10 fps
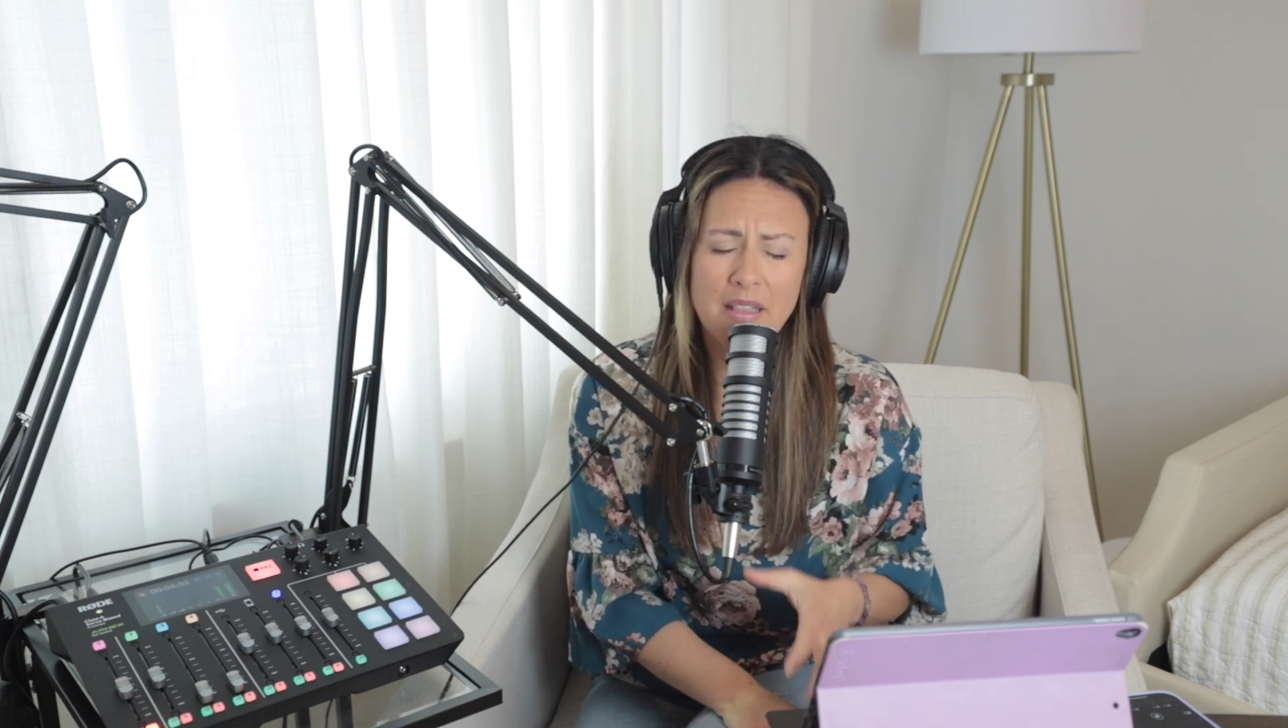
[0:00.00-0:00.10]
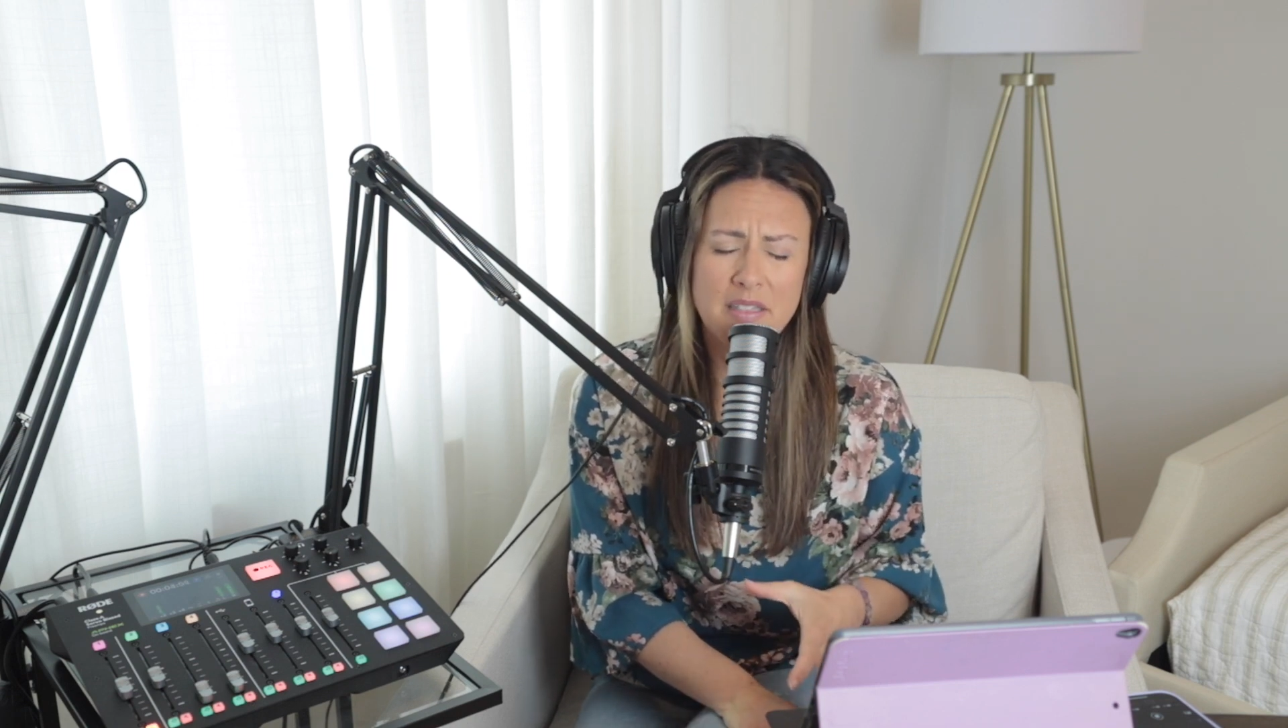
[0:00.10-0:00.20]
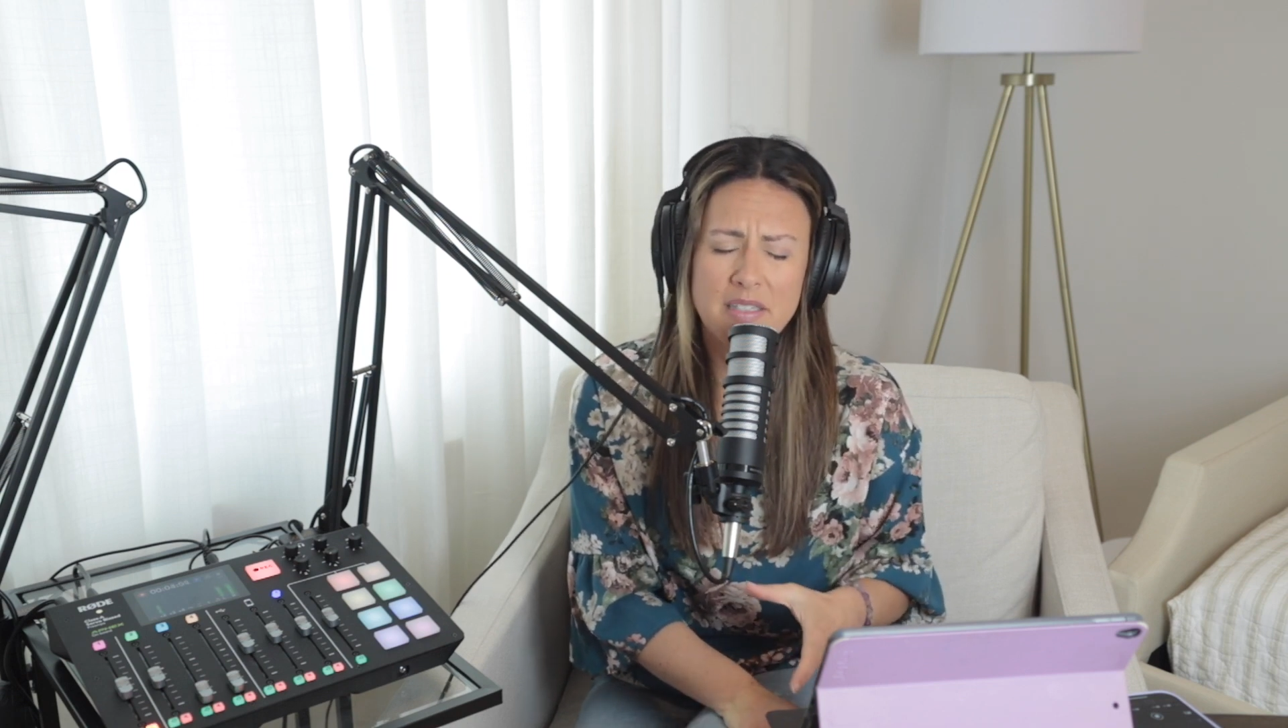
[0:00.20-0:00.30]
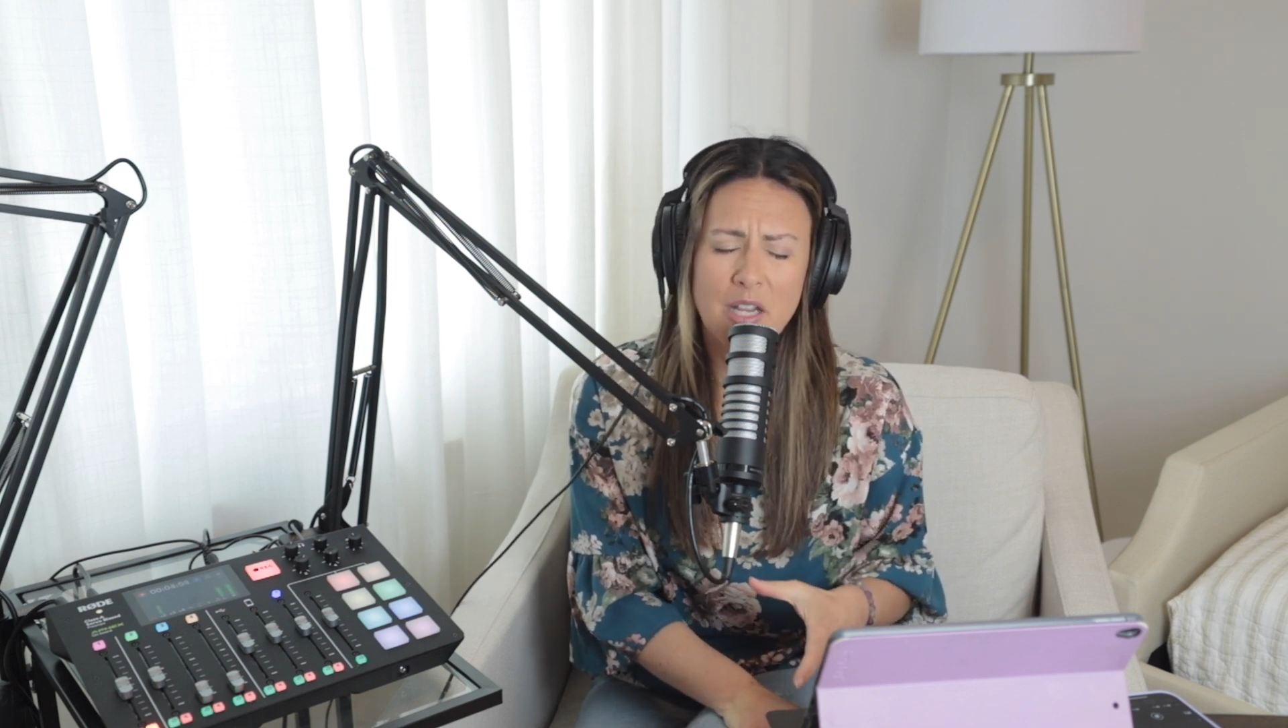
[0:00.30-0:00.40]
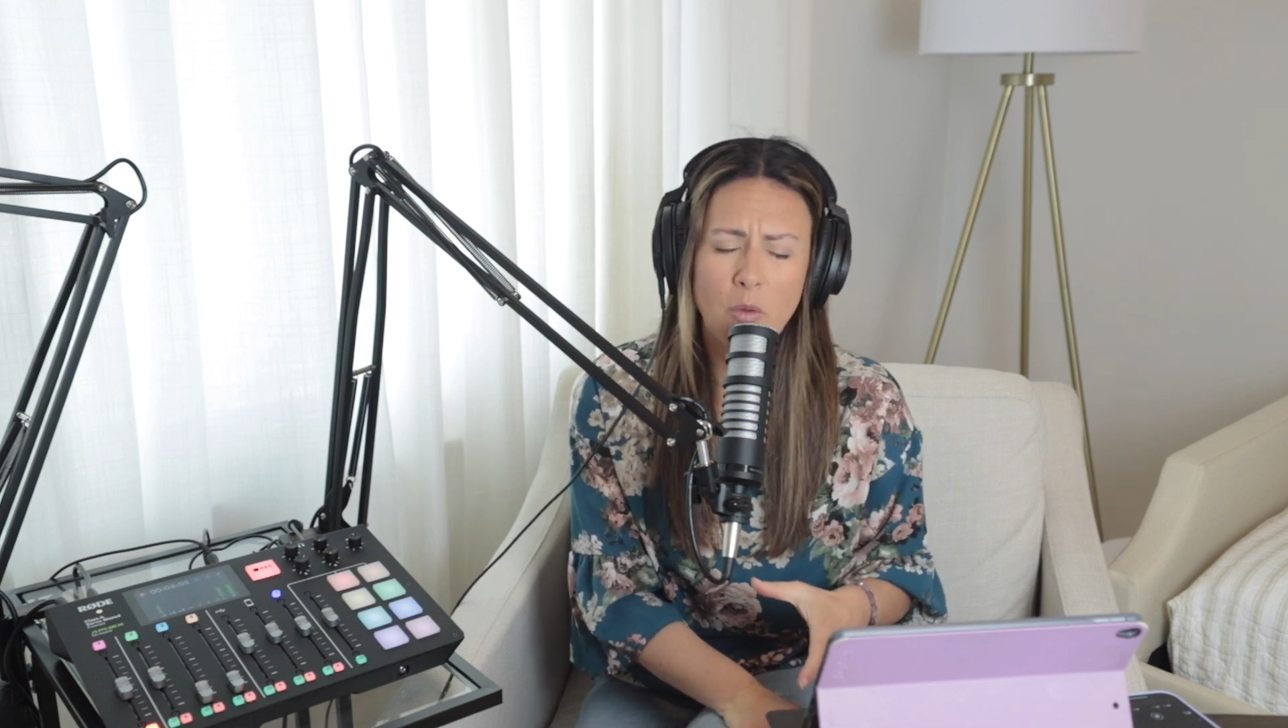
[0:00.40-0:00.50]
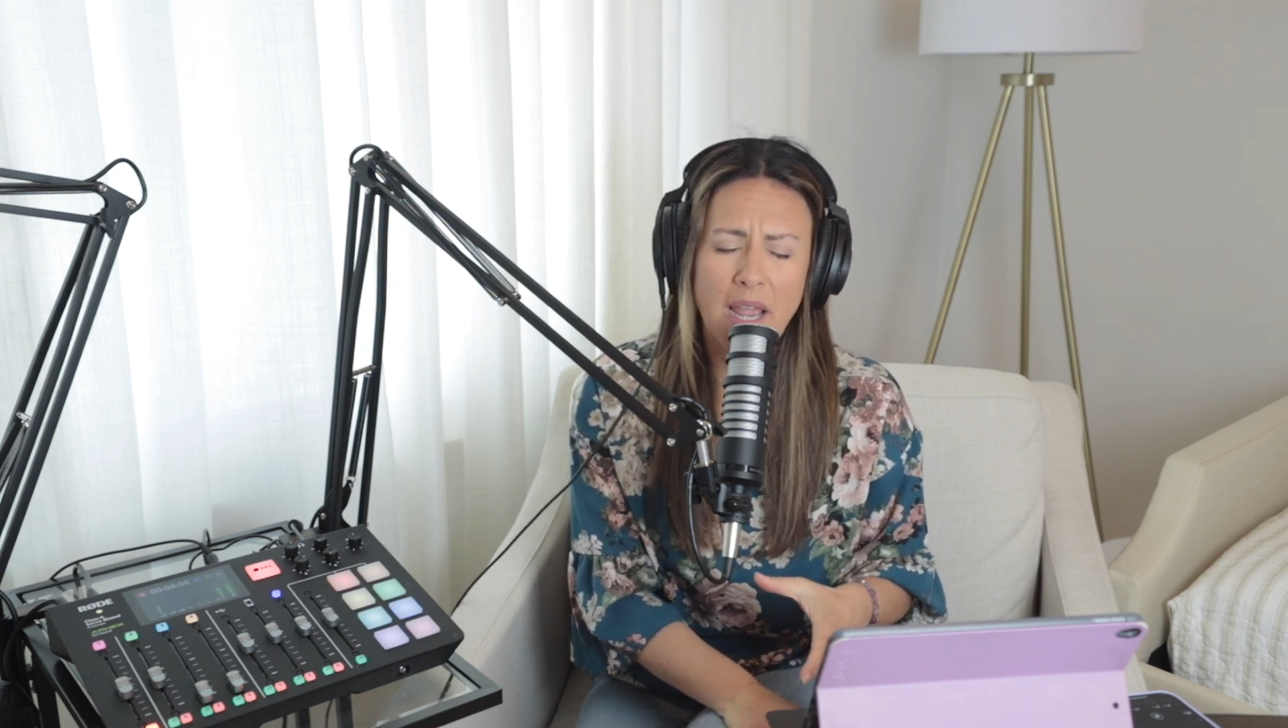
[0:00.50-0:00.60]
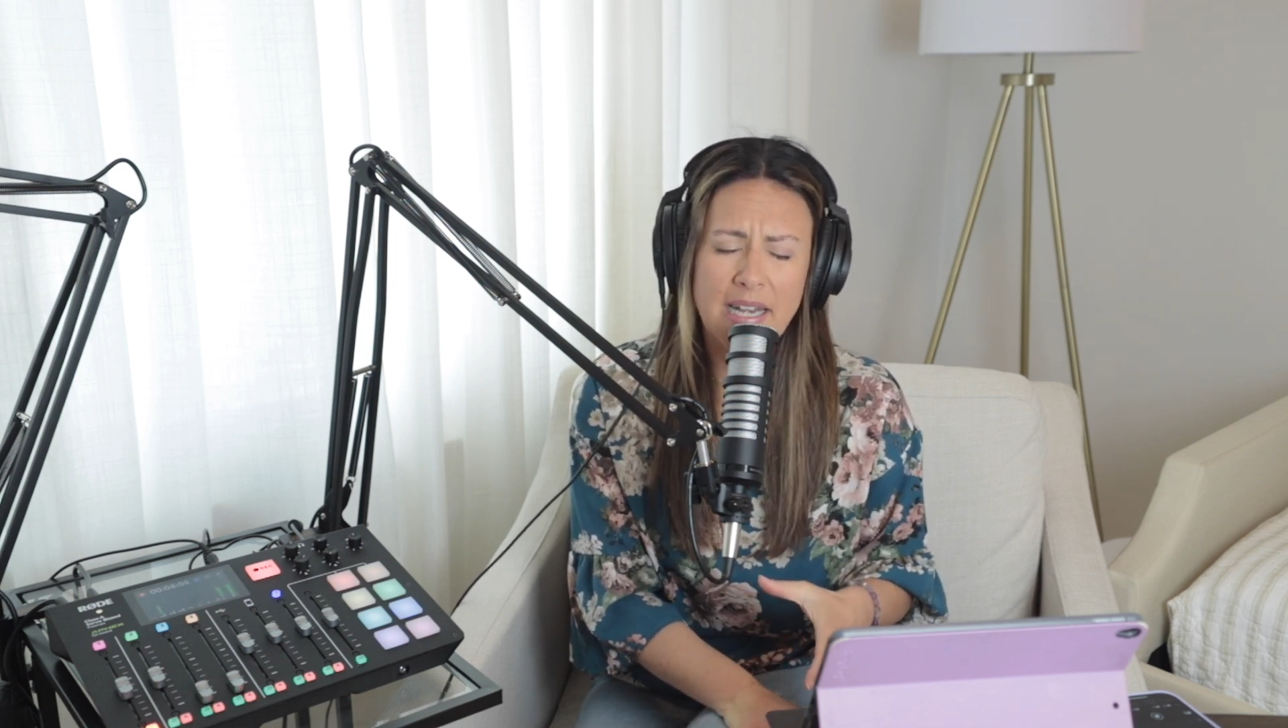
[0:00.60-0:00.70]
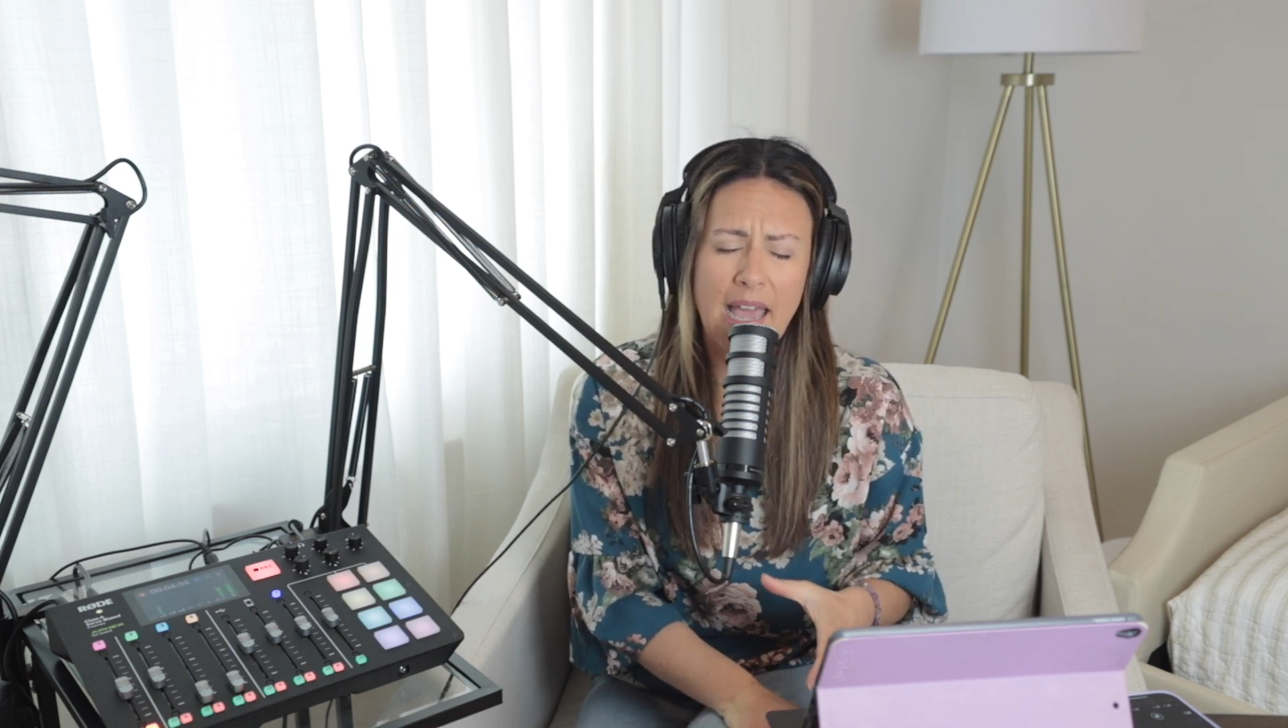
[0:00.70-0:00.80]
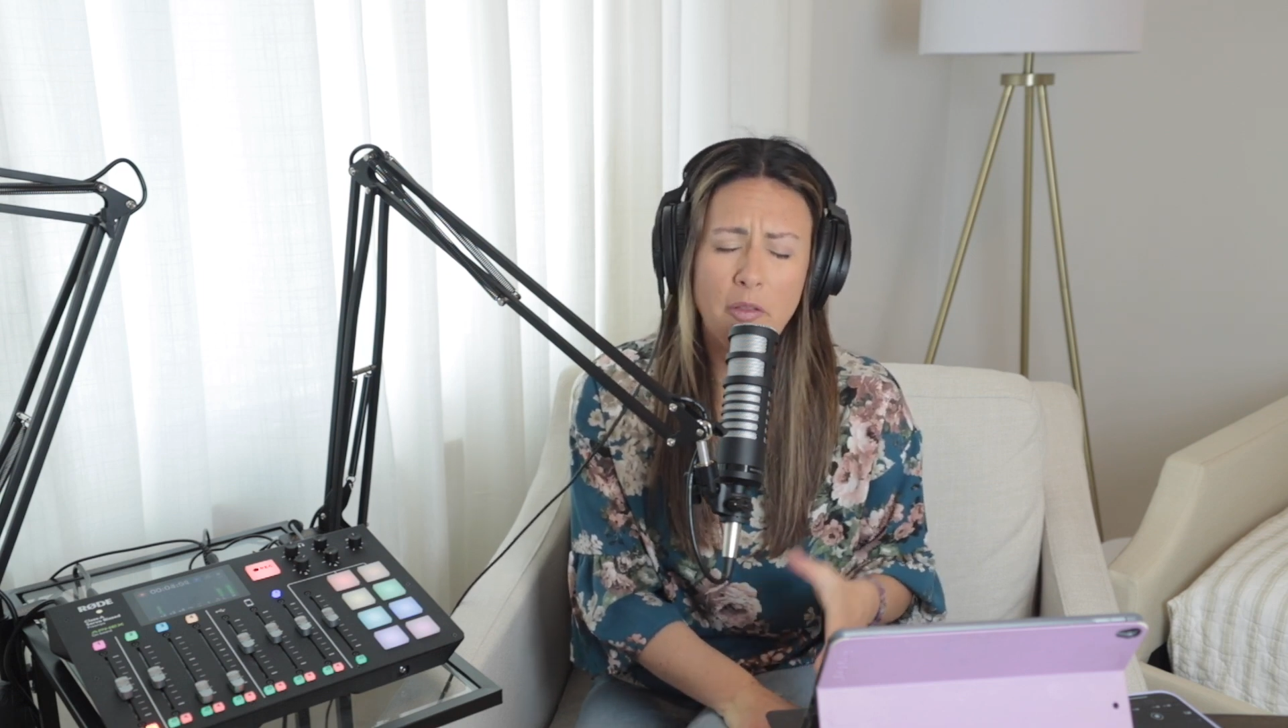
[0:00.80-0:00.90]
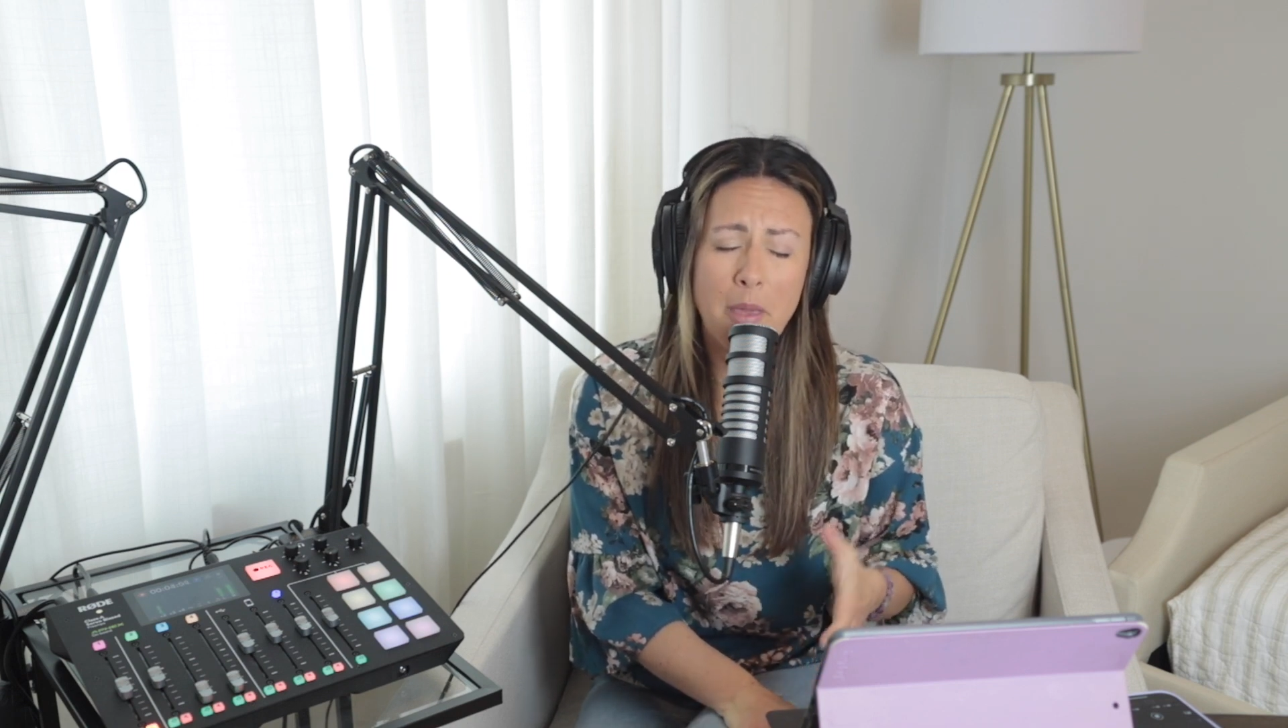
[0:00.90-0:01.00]
listening
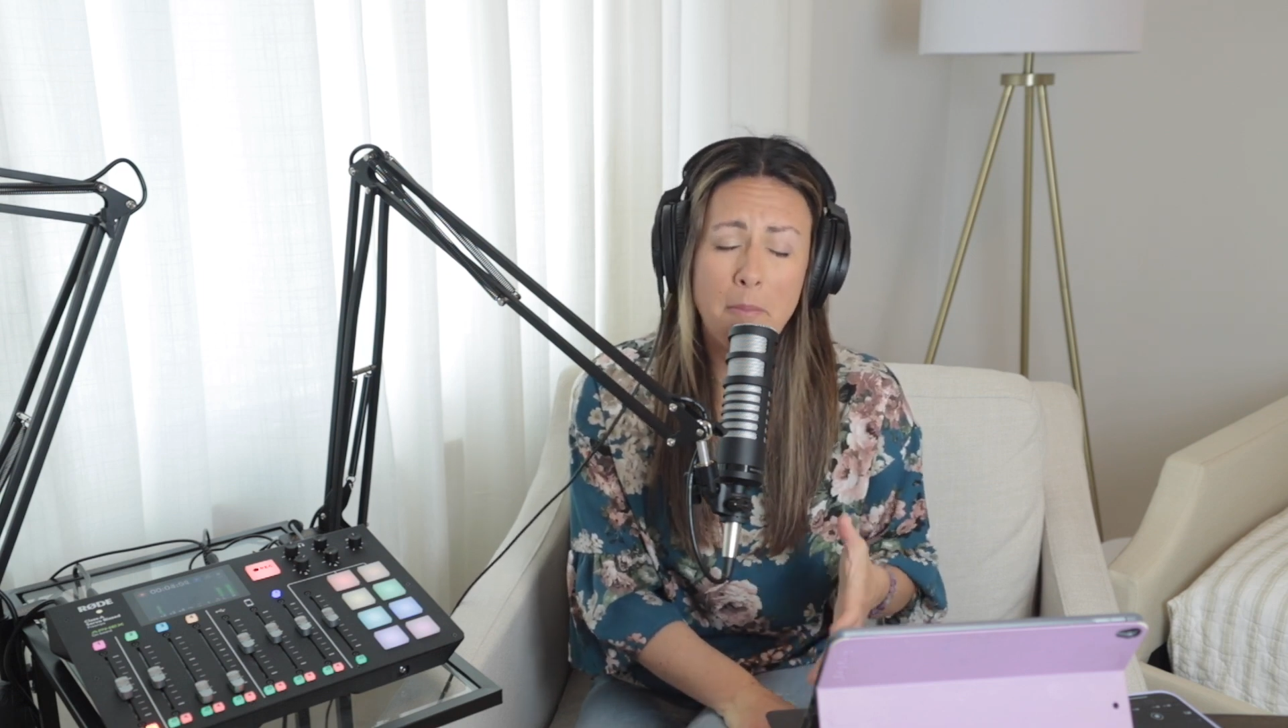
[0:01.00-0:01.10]
right now